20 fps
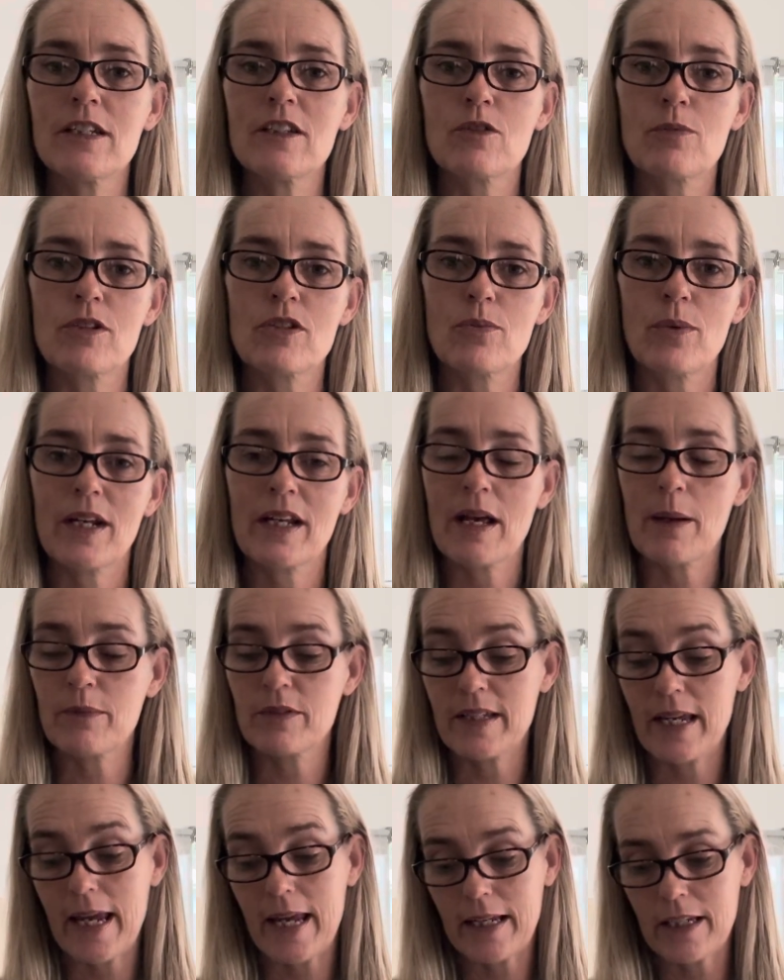especially when it comes
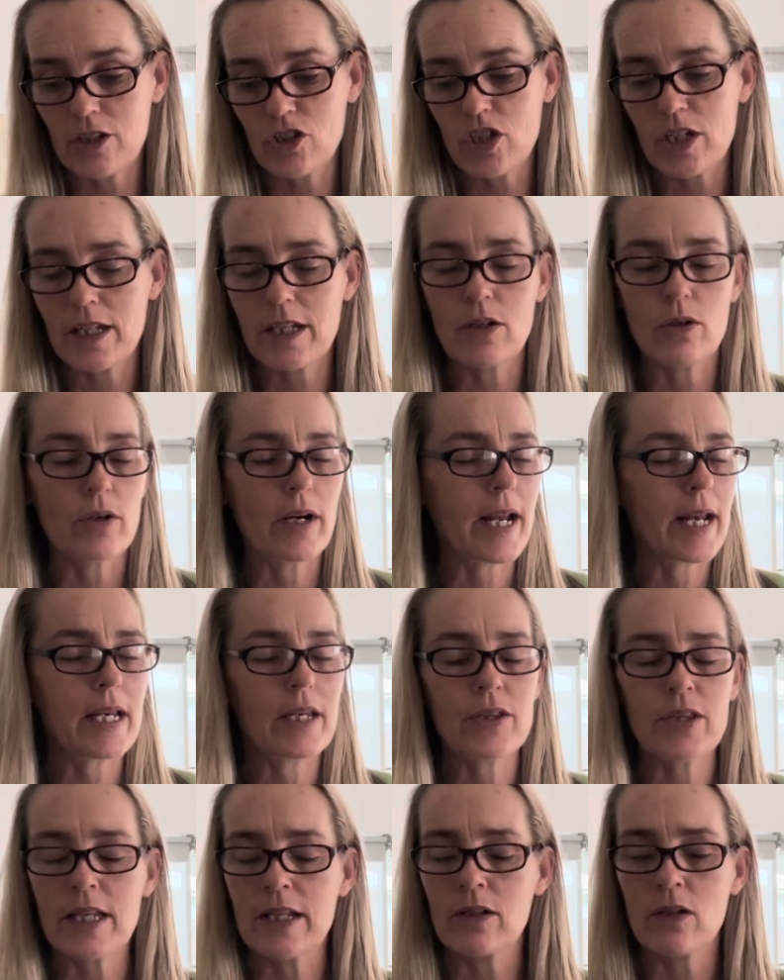to energy or
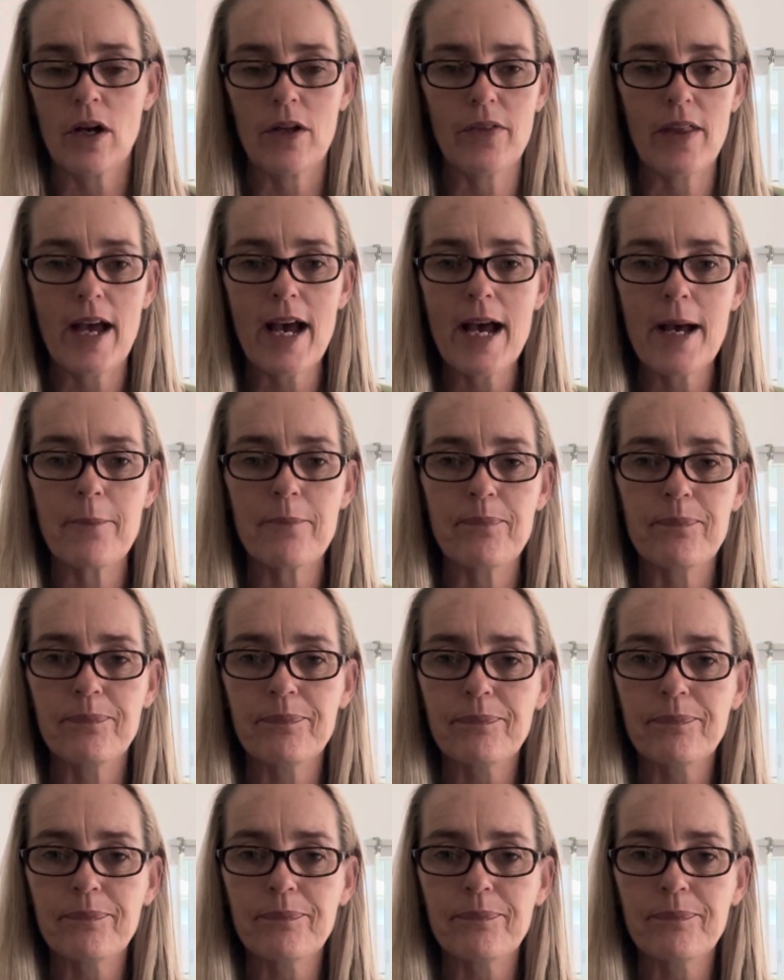anything like that,